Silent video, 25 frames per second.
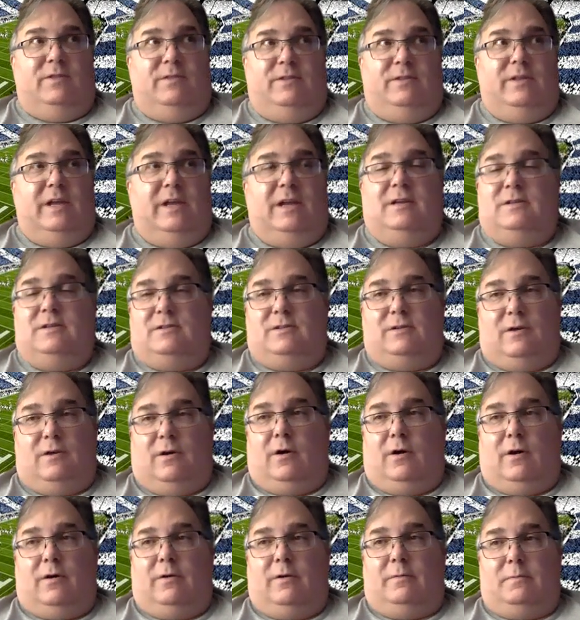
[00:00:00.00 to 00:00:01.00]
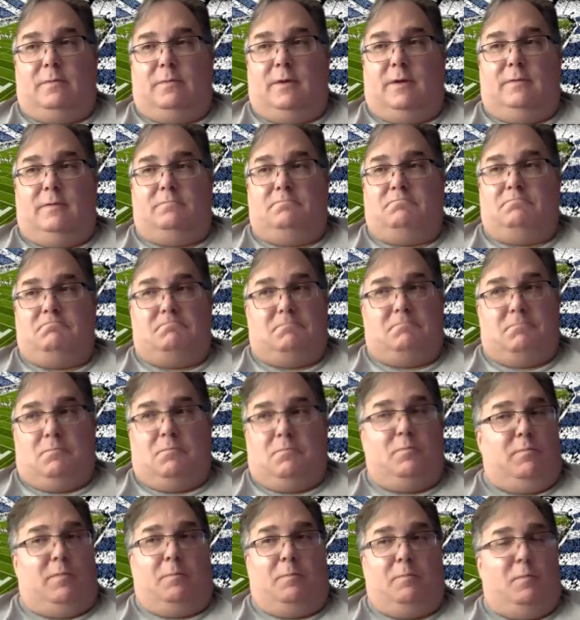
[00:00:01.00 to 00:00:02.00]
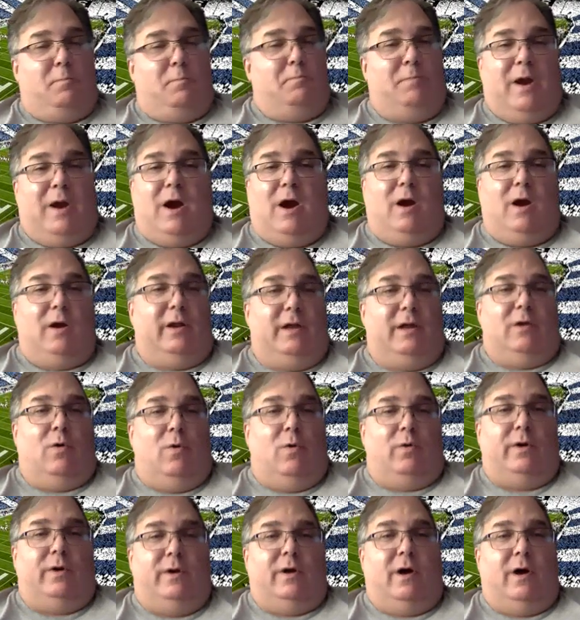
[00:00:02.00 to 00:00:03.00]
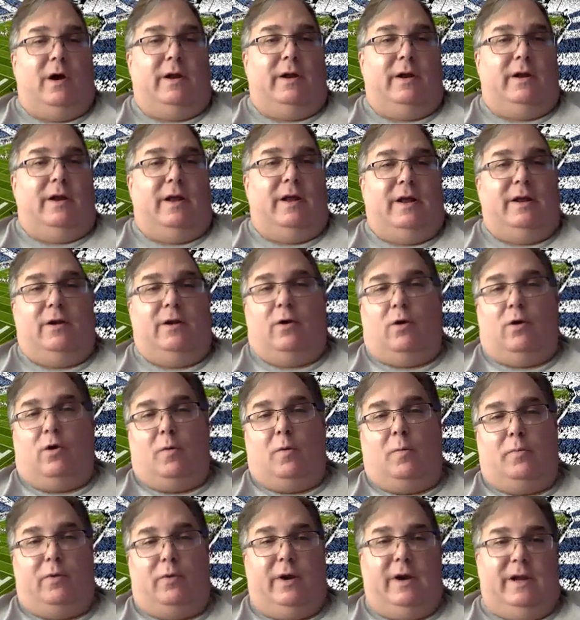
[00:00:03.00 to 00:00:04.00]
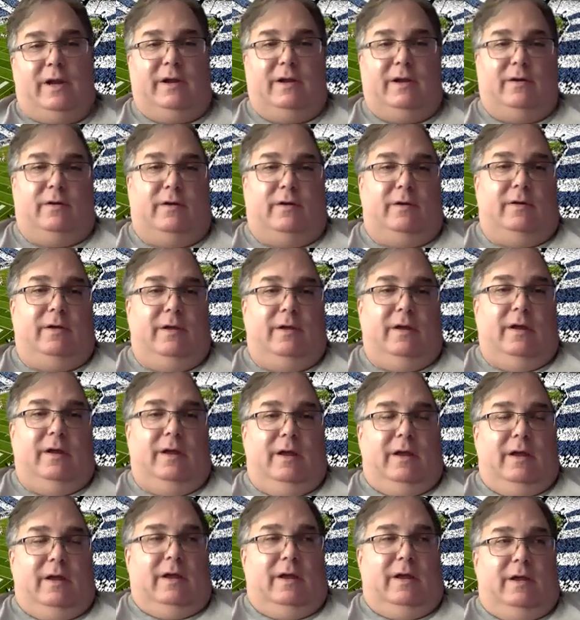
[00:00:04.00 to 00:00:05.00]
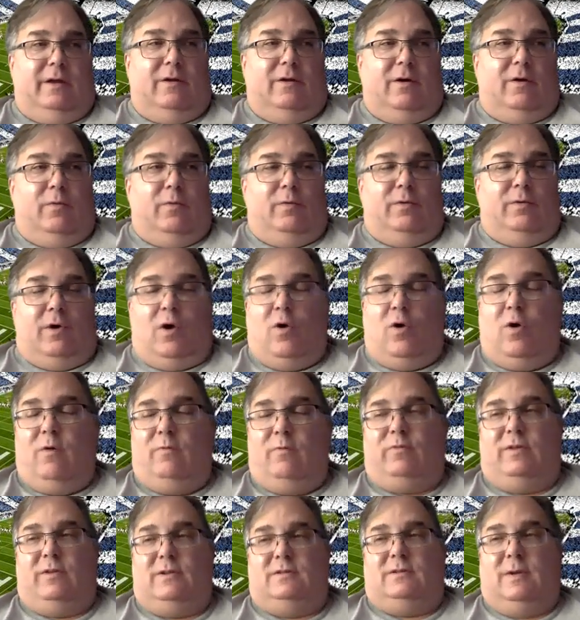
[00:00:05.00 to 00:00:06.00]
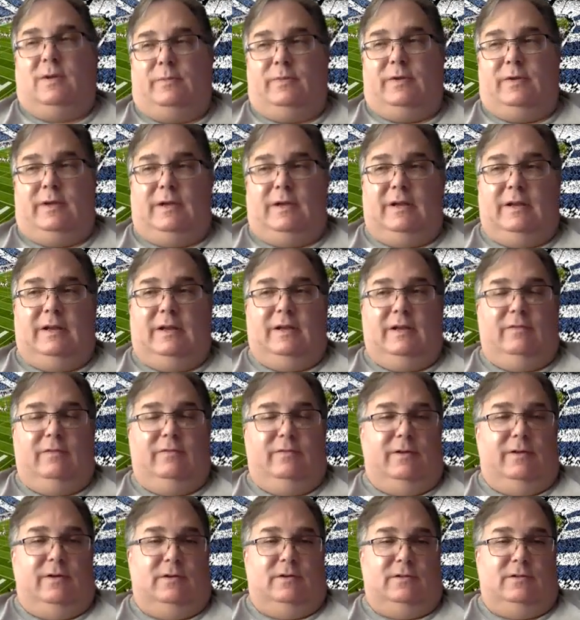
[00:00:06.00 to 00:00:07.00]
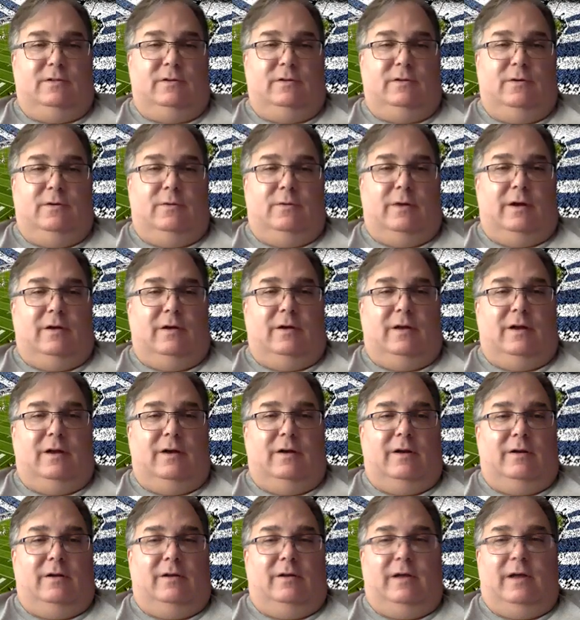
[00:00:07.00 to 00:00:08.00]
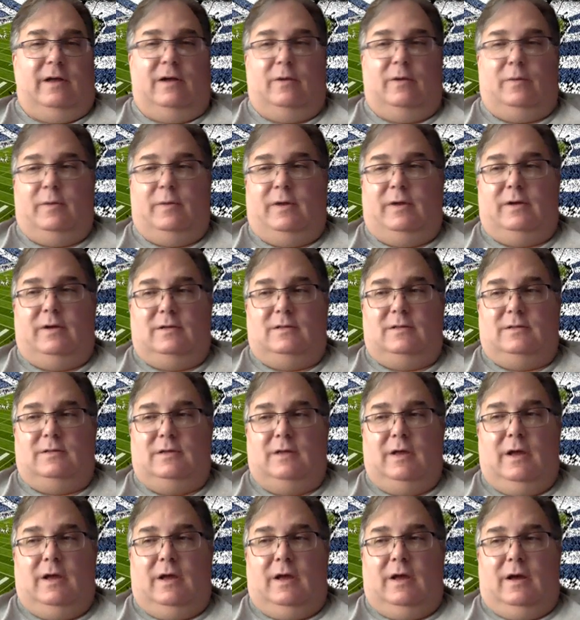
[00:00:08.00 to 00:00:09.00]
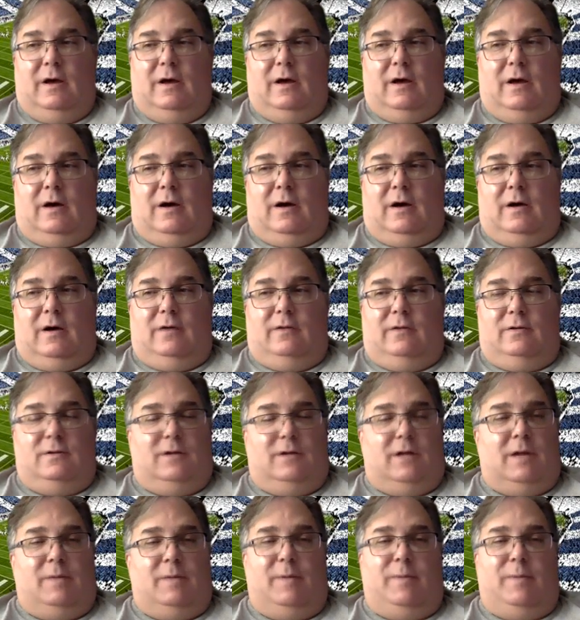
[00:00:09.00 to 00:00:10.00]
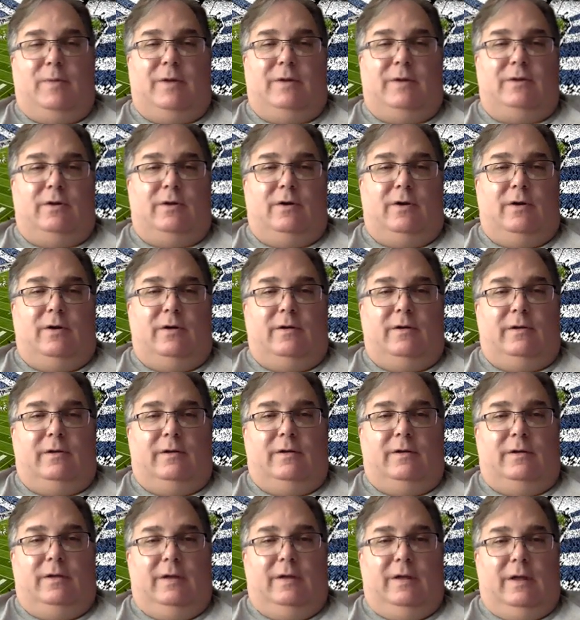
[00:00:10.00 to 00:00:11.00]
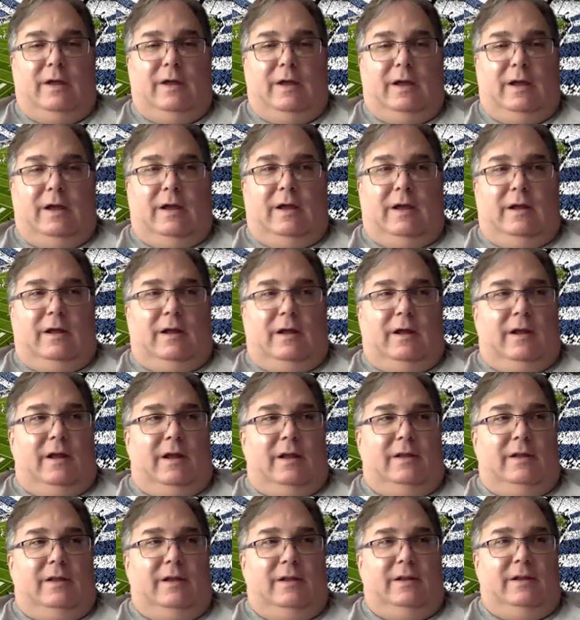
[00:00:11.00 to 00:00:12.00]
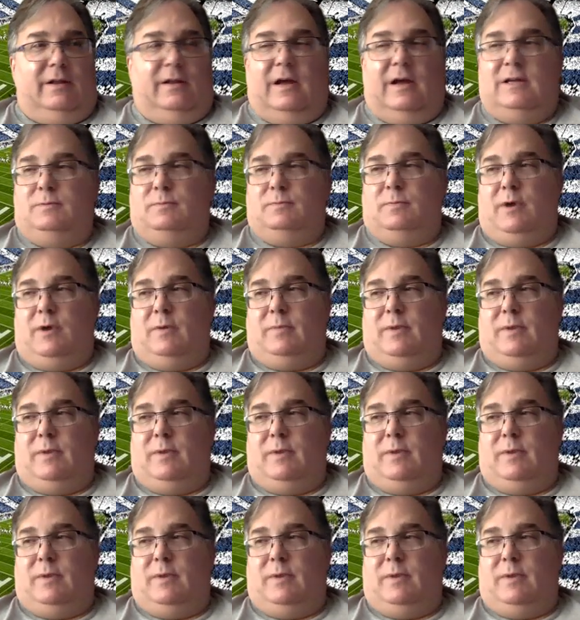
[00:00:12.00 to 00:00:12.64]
things are barely holding on and, and at our brink here. And hopefully something can give here sooner rather than later because uh, there's a lot of people out there hurting. And, and I think the nice part